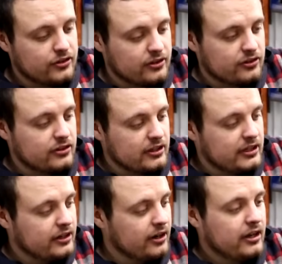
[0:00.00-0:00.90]
you can see
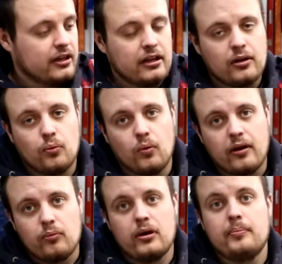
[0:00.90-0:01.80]
here.
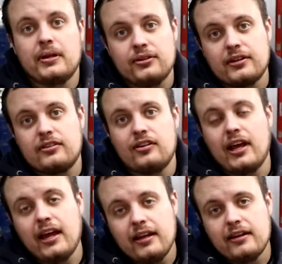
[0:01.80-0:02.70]
What we're building
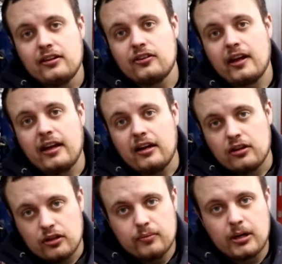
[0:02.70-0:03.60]
today is a
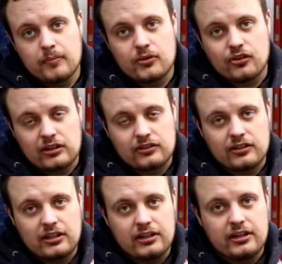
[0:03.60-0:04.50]
aluminum
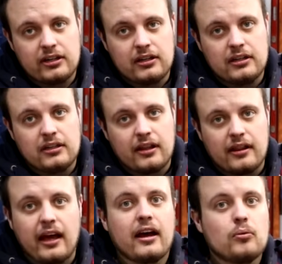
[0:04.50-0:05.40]
6-liter
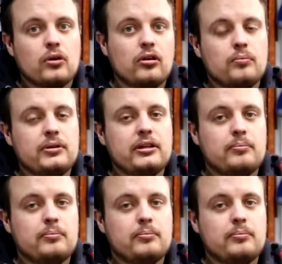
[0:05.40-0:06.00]
that will be